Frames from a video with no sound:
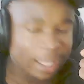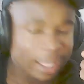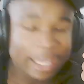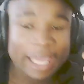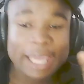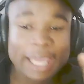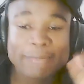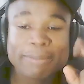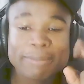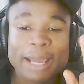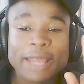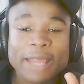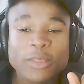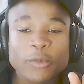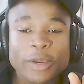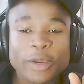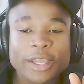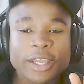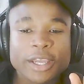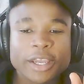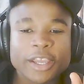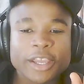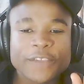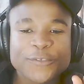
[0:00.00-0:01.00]
And by the way,
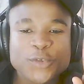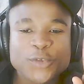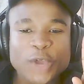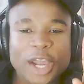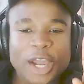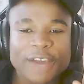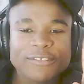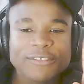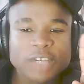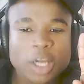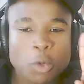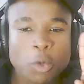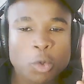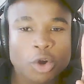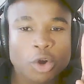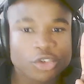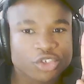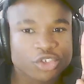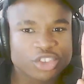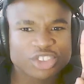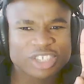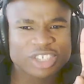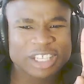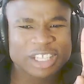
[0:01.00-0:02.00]
if you have not
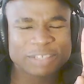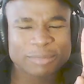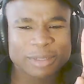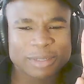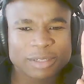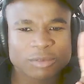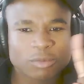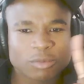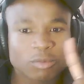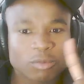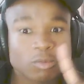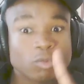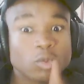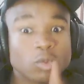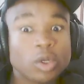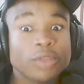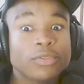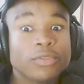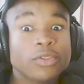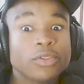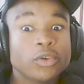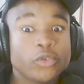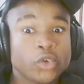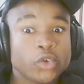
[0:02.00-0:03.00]
watched The Sandman,
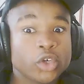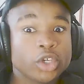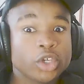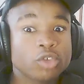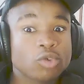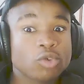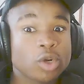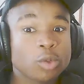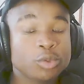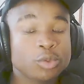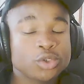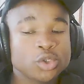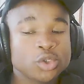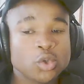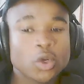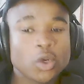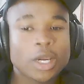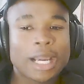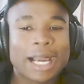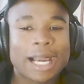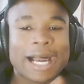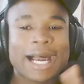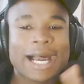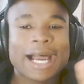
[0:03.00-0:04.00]
what the fuck is wrong with you?
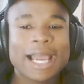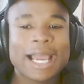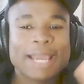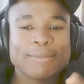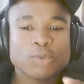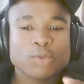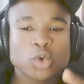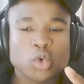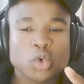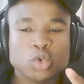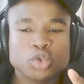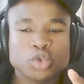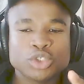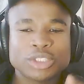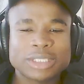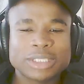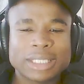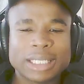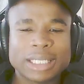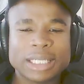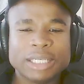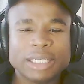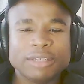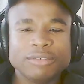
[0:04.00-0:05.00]
I am going to
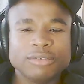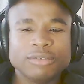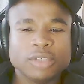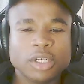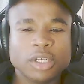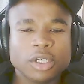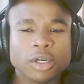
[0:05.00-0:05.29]
live